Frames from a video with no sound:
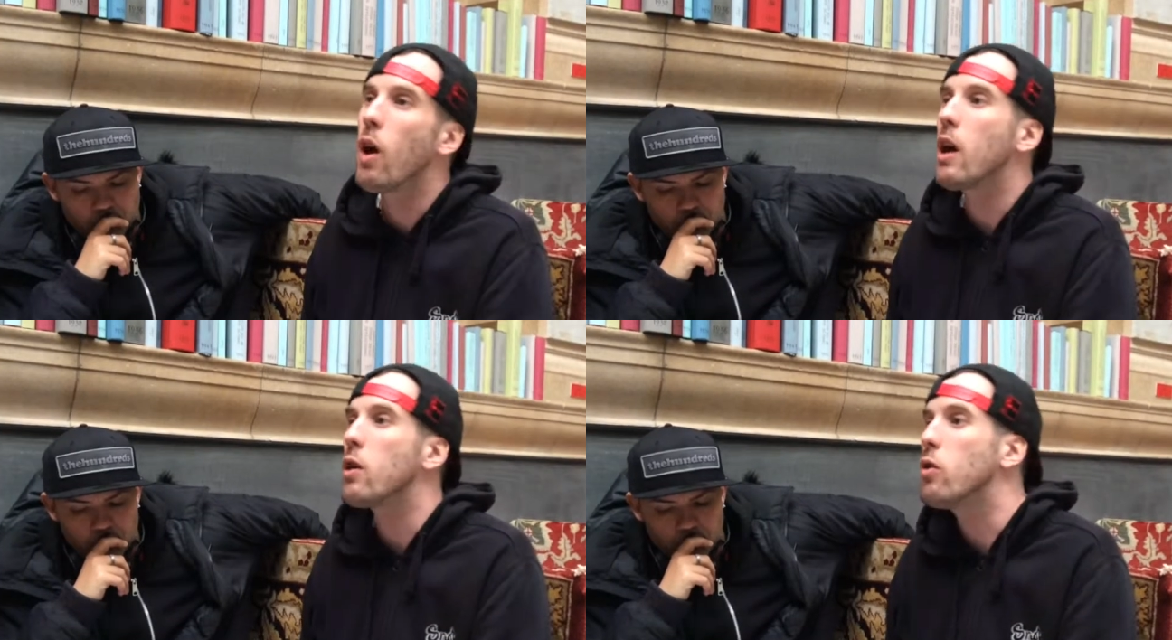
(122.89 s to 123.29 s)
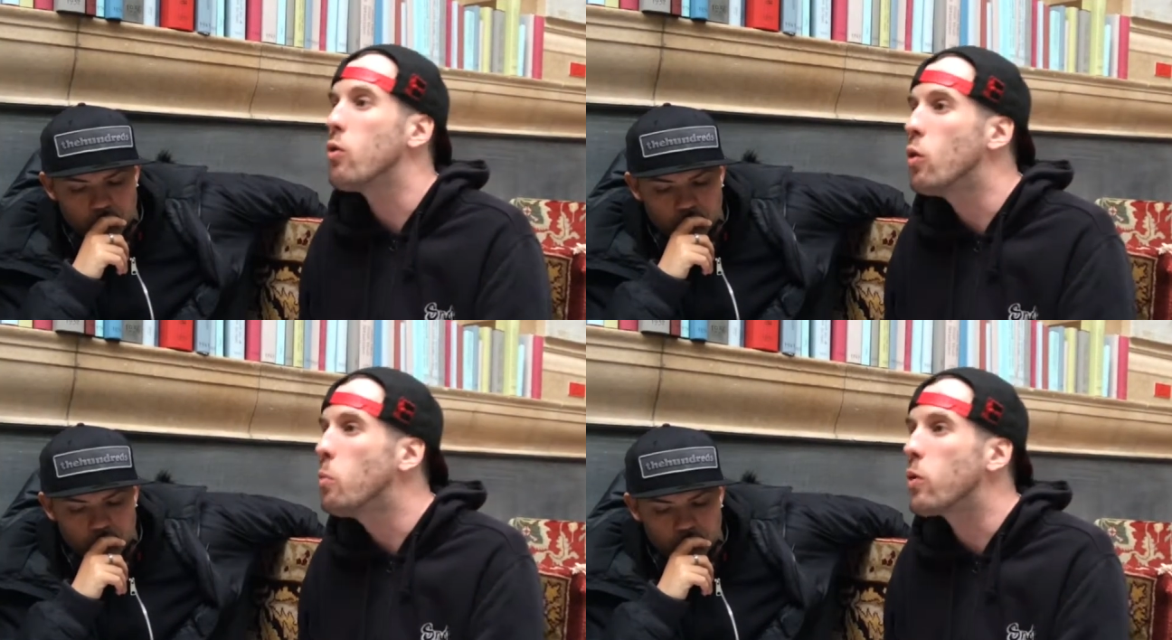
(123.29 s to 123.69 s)
Speaker 1: like your
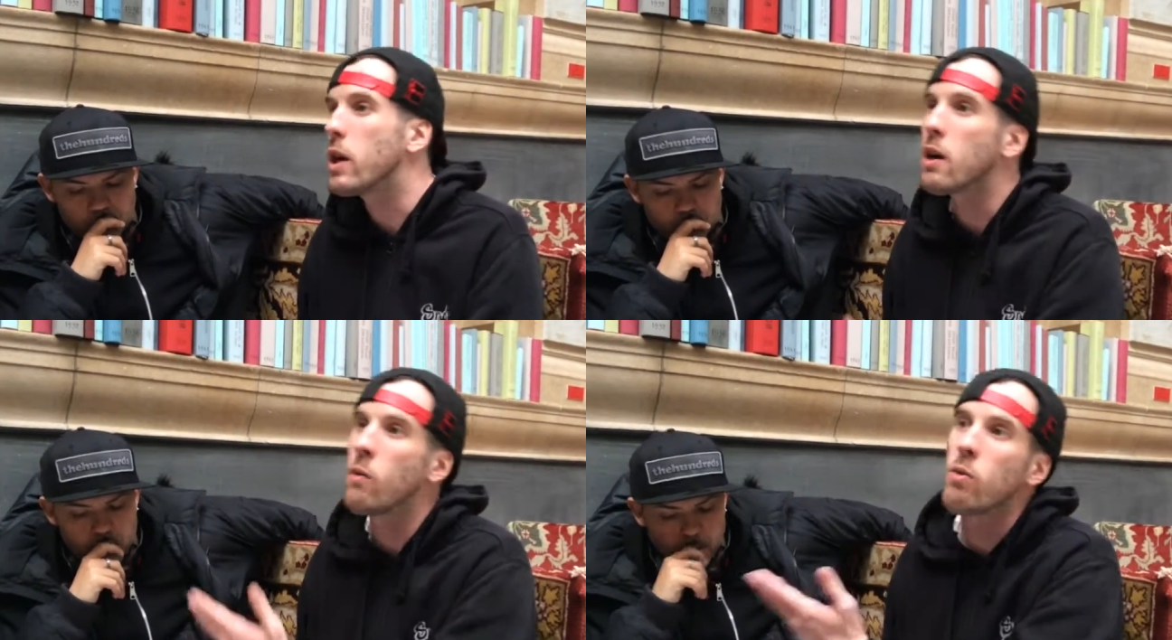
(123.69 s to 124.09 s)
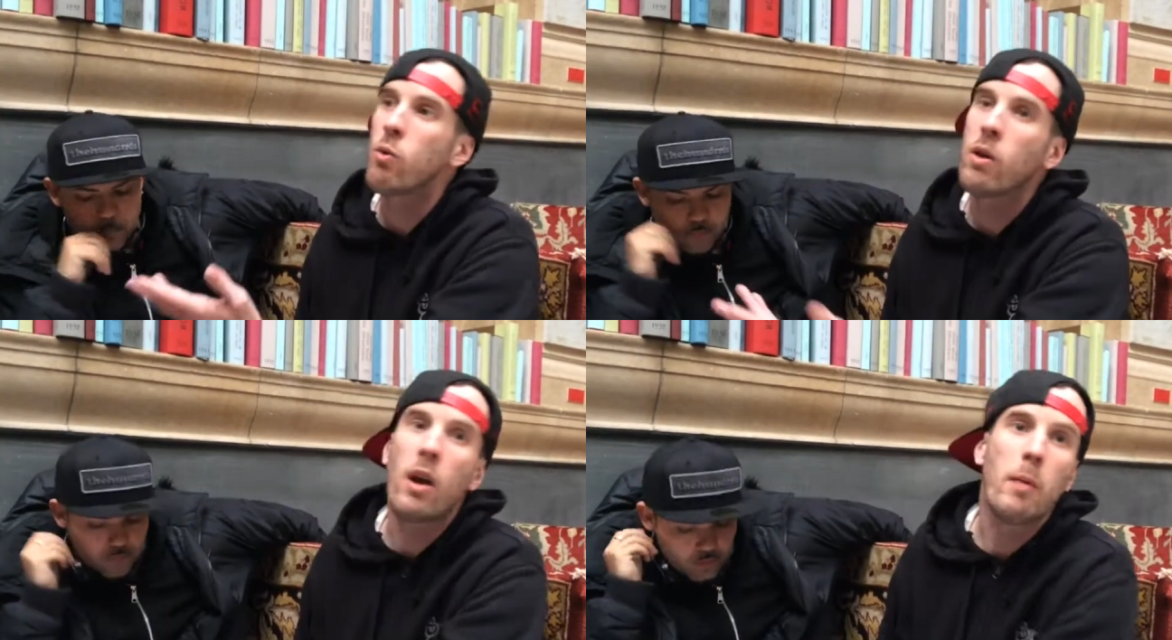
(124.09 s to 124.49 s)
normal gig, I'm not
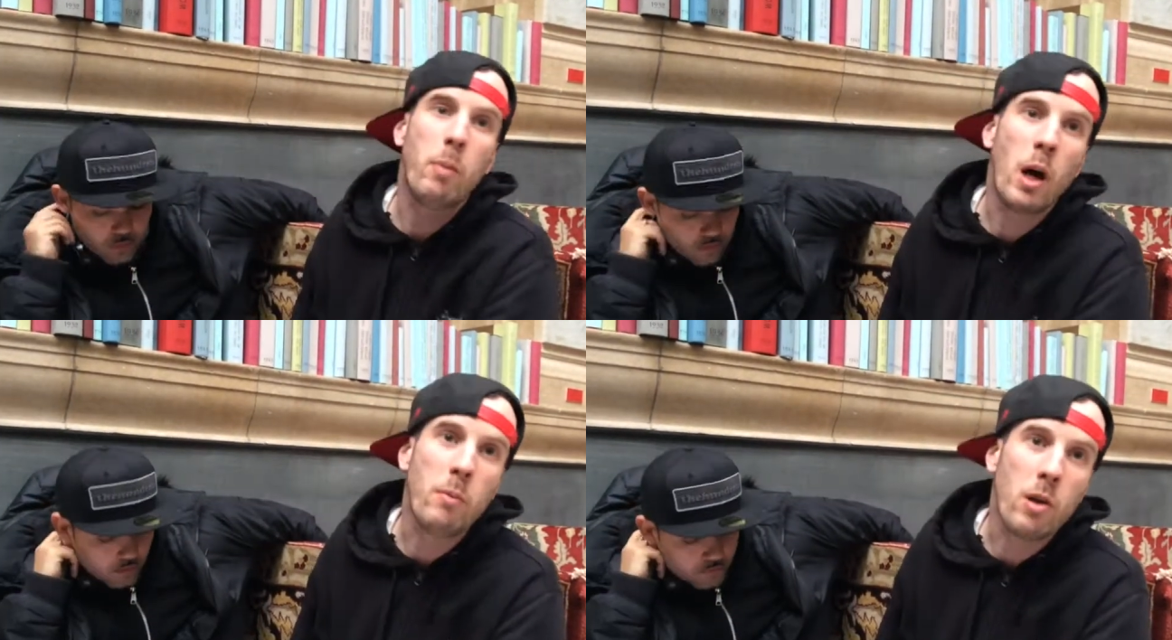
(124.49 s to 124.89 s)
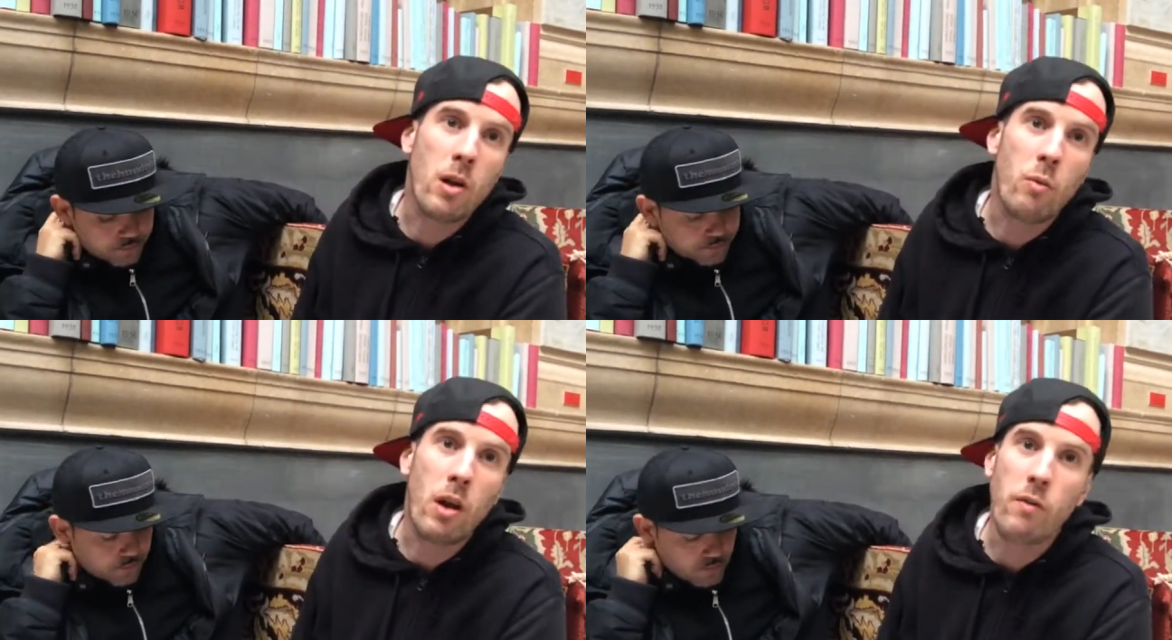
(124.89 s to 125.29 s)
talking like barbecuing
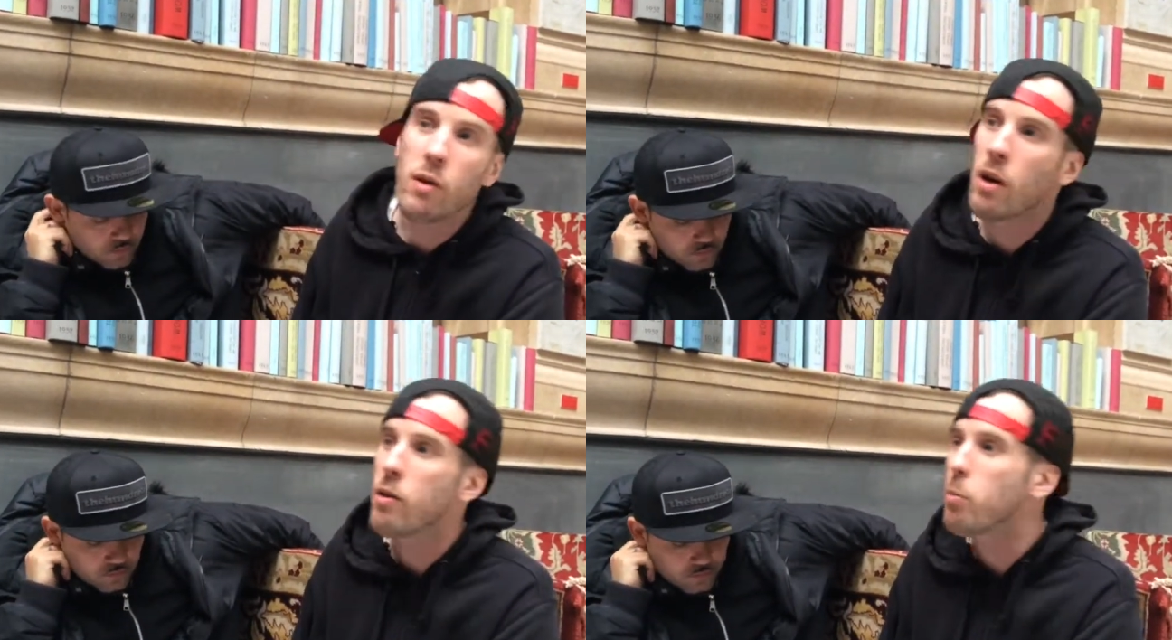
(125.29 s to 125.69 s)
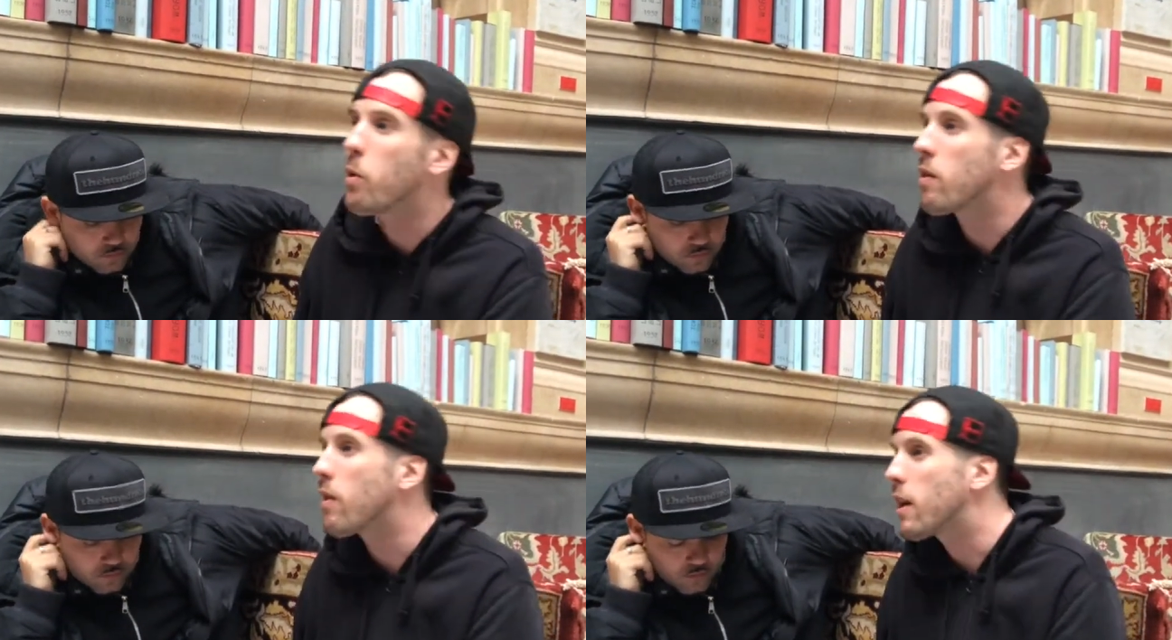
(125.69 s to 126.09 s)
or whatever, you go to
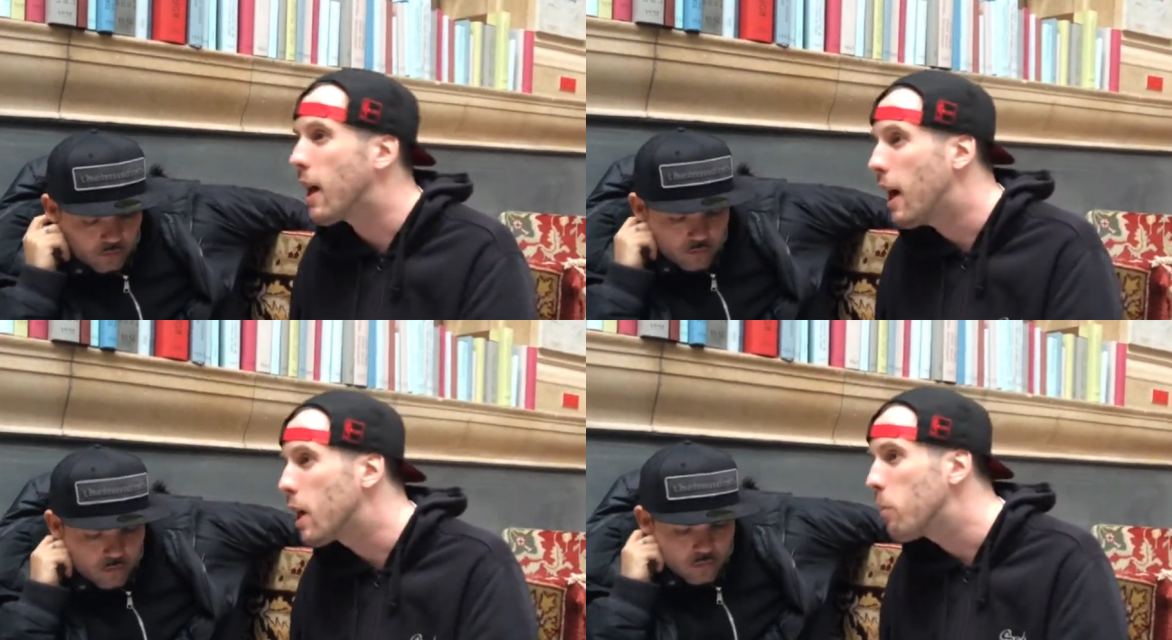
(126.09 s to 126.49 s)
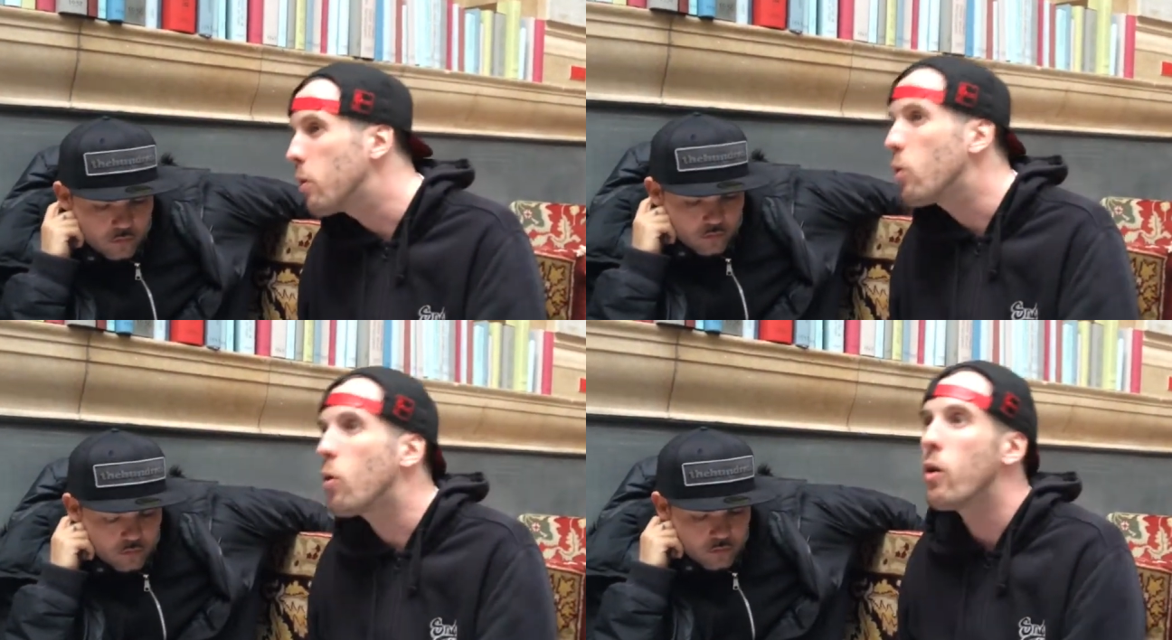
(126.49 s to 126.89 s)
Brixton
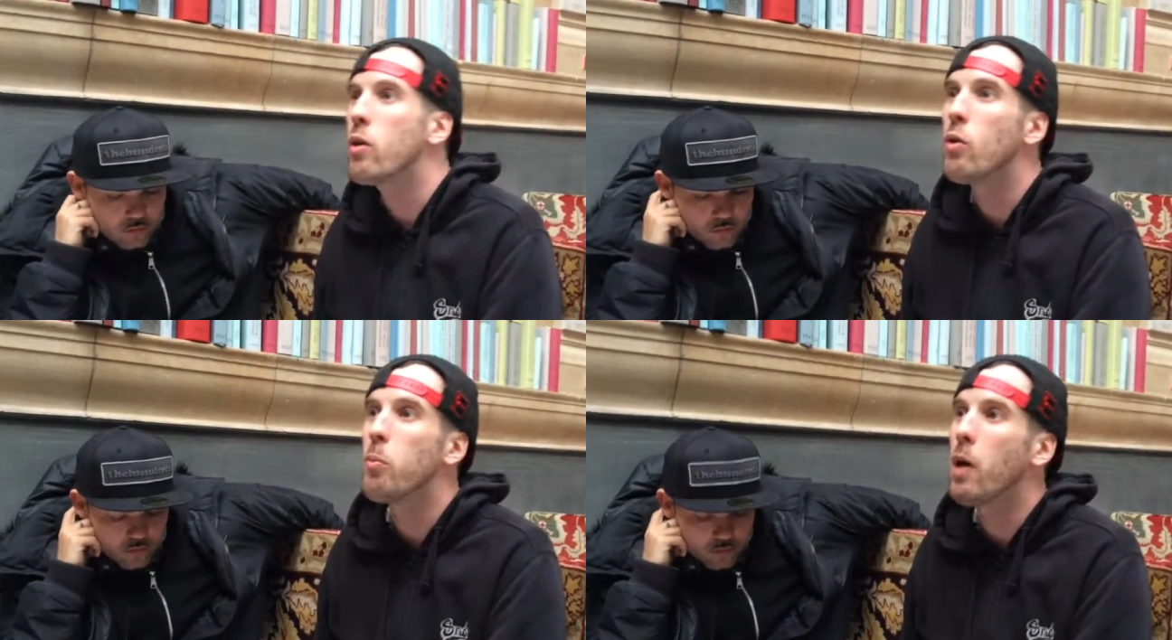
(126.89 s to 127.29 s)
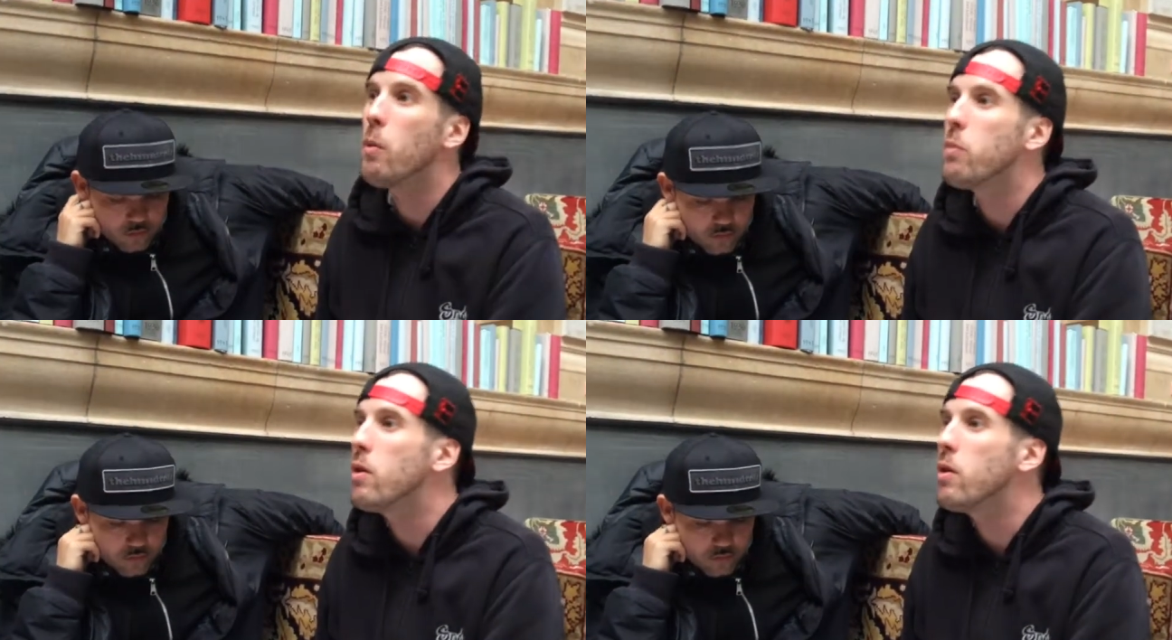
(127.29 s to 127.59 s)
Academy or in your pub,